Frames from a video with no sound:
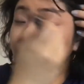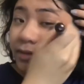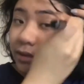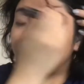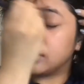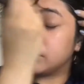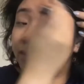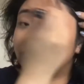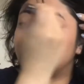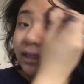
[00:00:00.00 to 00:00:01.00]
I think I'm
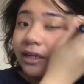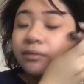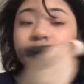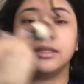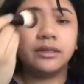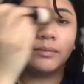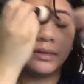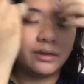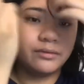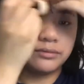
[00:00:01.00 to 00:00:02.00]
just a light medium
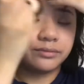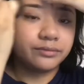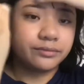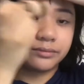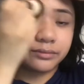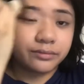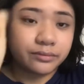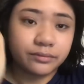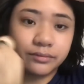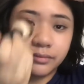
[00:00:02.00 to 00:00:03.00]
now,
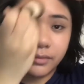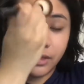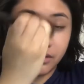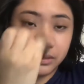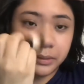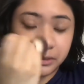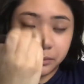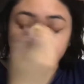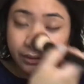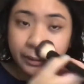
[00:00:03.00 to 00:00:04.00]
especially with
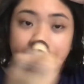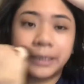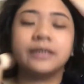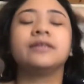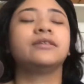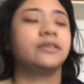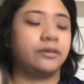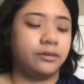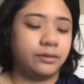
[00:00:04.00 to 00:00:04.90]
the quarantine. So